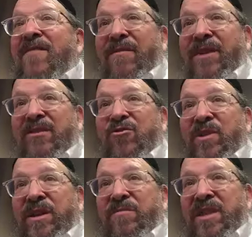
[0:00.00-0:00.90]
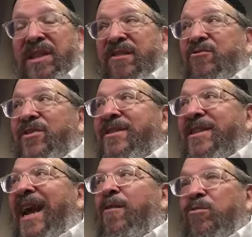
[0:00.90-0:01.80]
been having a dream that there's this
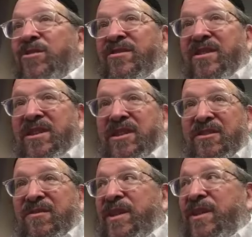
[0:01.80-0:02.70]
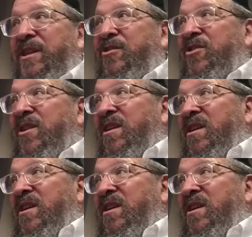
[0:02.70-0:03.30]
house in this village,